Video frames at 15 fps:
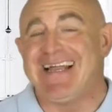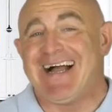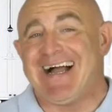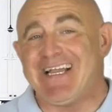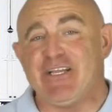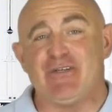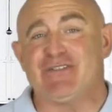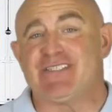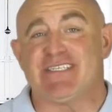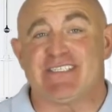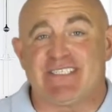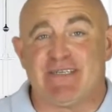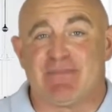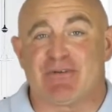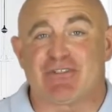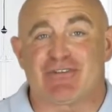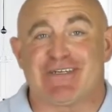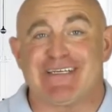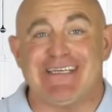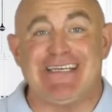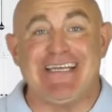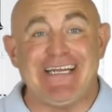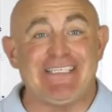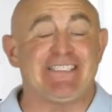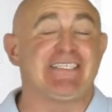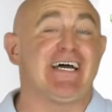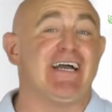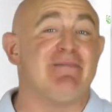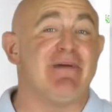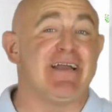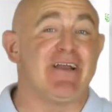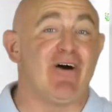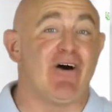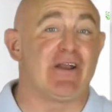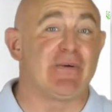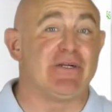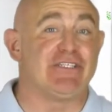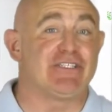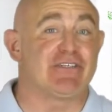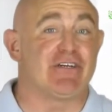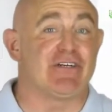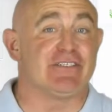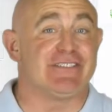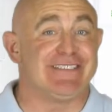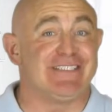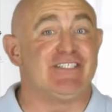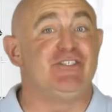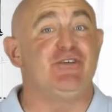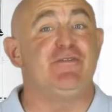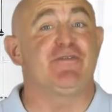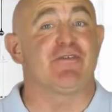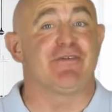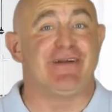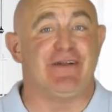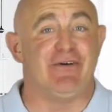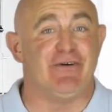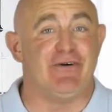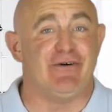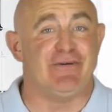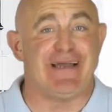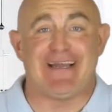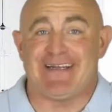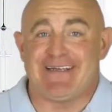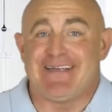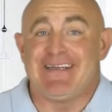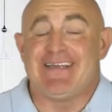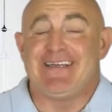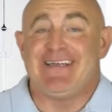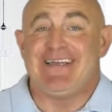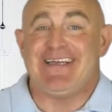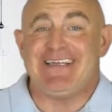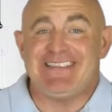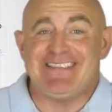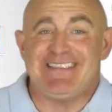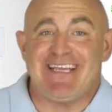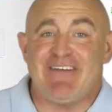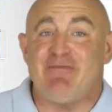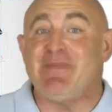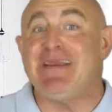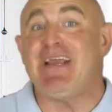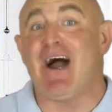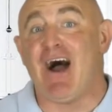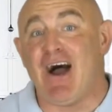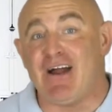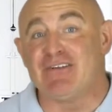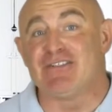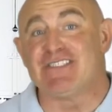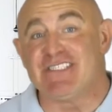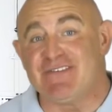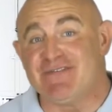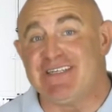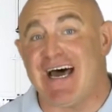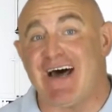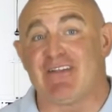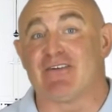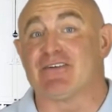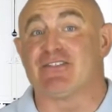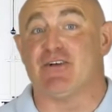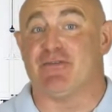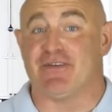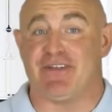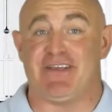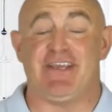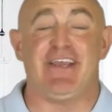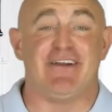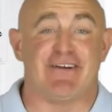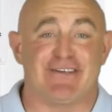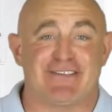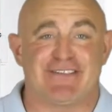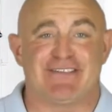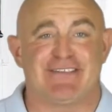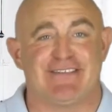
I use this simple trick each time my auto insurance is due for renewal and it saved me hundreds of dollars over the years.